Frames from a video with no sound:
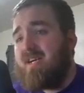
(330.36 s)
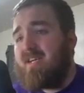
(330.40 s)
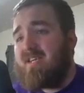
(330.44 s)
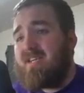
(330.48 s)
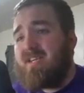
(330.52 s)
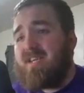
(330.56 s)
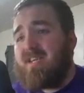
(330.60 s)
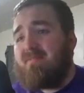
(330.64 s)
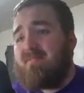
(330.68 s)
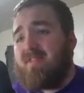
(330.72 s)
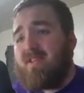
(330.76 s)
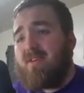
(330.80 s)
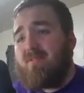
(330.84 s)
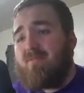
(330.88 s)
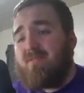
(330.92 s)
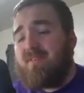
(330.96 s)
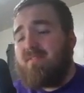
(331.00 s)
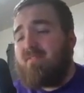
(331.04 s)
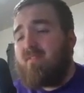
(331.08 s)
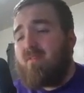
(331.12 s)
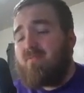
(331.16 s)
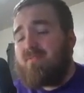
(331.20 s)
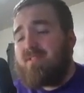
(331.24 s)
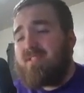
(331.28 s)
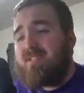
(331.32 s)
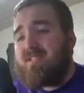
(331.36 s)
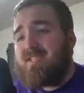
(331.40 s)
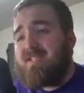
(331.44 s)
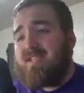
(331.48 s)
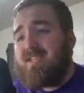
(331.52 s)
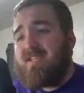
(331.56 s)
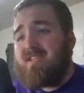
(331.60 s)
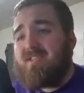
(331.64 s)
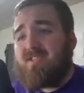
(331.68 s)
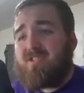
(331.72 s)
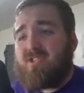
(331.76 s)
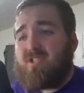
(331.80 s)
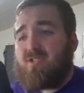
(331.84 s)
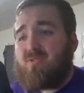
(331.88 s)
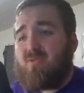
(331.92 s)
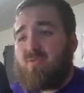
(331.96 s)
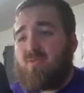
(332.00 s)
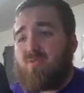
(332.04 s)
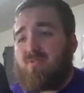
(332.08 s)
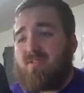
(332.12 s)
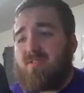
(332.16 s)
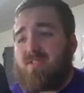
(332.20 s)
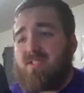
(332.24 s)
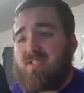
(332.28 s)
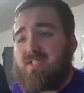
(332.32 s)
even though we've only seen a
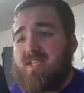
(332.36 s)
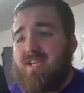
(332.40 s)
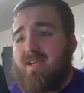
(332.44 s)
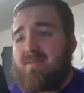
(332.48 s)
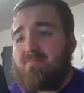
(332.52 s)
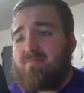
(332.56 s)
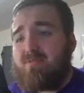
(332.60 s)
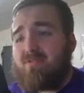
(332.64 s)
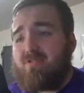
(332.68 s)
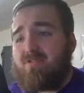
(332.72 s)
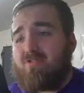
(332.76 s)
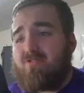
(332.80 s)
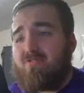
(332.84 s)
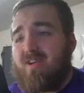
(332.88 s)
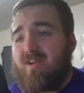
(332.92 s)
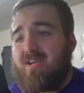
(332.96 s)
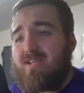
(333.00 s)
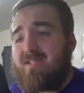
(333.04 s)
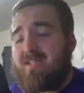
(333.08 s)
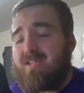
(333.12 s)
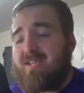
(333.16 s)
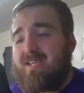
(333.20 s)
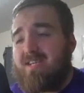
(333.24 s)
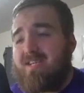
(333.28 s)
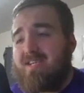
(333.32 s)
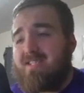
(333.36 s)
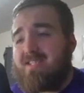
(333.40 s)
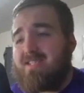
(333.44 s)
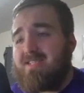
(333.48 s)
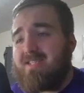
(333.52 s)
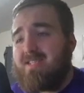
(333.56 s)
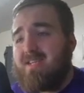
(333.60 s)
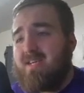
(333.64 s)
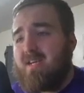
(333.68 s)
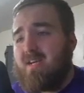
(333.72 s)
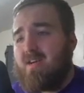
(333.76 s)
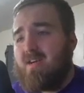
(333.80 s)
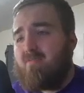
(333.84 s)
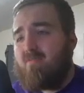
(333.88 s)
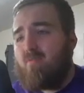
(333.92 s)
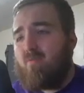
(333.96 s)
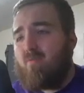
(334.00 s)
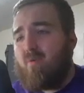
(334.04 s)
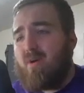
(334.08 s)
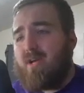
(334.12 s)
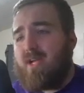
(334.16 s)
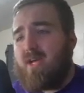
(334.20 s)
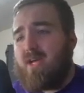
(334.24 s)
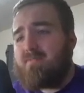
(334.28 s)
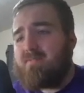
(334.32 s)
short sample of Trey Lance, for
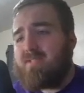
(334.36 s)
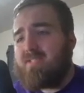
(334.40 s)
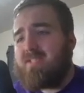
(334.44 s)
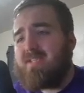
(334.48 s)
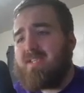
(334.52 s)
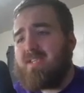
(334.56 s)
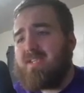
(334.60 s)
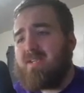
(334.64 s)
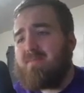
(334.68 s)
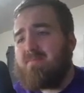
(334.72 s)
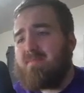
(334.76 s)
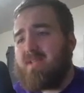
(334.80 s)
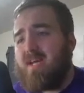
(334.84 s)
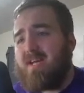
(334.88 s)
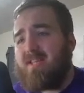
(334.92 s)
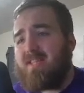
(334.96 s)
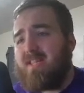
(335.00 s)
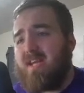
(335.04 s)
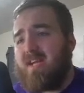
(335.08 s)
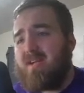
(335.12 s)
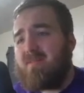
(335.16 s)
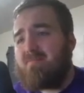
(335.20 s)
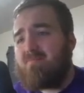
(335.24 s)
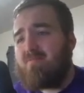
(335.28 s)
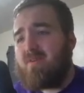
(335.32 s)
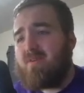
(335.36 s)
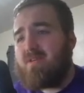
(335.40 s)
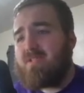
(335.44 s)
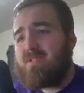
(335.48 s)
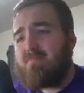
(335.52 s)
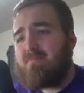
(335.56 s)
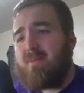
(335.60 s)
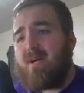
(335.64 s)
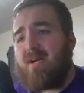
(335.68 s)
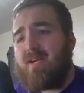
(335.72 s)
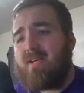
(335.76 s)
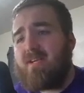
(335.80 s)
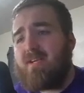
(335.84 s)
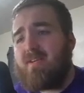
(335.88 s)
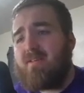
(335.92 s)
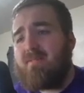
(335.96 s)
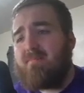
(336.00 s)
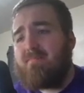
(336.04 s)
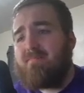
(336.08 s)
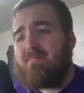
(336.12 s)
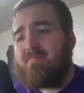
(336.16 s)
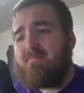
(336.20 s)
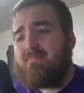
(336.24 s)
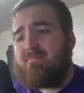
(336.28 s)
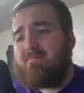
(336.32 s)
what I've seen, I'm not that impressed by
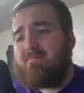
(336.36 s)
him.